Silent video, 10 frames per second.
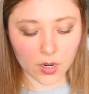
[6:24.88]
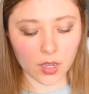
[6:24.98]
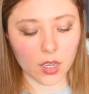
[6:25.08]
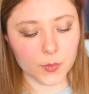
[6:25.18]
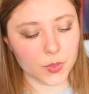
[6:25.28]

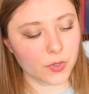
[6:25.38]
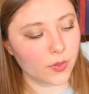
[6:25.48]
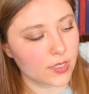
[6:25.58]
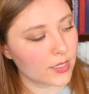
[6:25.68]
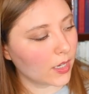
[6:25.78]
Um, so I'm gonna
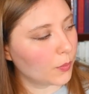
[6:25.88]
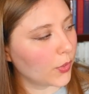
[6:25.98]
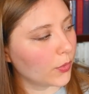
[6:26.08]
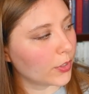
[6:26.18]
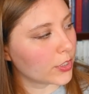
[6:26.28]
read the second
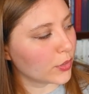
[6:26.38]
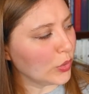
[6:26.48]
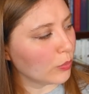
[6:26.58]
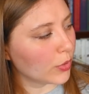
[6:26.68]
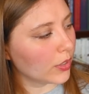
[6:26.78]
Peculiar
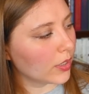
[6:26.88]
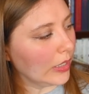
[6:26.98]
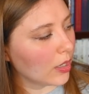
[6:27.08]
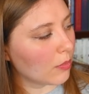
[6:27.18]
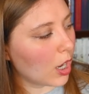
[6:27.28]
Children book,
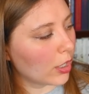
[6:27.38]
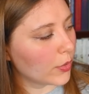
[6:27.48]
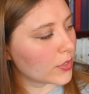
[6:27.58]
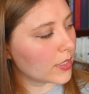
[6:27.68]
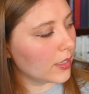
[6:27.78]
um,
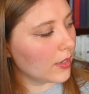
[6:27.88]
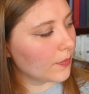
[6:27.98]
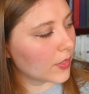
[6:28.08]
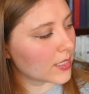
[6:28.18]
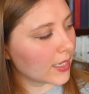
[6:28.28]
Hollow City,
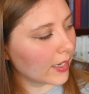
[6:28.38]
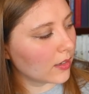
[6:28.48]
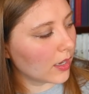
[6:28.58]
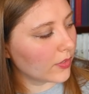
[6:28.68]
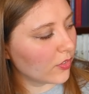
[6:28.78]
the second
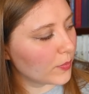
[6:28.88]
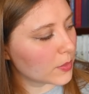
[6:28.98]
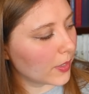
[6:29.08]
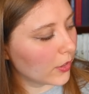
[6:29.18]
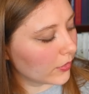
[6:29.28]
novel of Miss
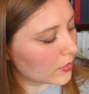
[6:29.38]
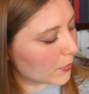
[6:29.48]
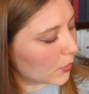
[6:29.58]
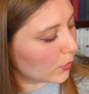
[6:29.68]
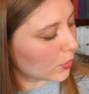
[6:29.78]
Peregrine's
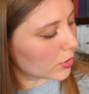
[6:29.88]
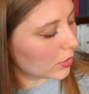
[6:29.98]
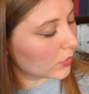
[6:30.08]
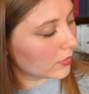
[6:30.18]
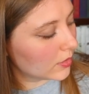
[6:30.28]
Peculiar
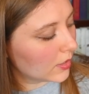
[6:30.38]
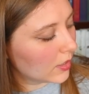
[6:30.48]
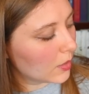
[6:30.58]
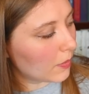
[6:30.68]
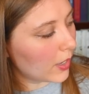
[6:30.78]
Children
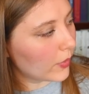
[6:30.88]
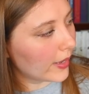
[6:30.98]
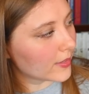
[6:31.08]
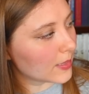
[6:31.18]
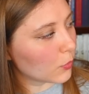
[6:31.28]
by
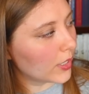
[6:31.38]
Ransom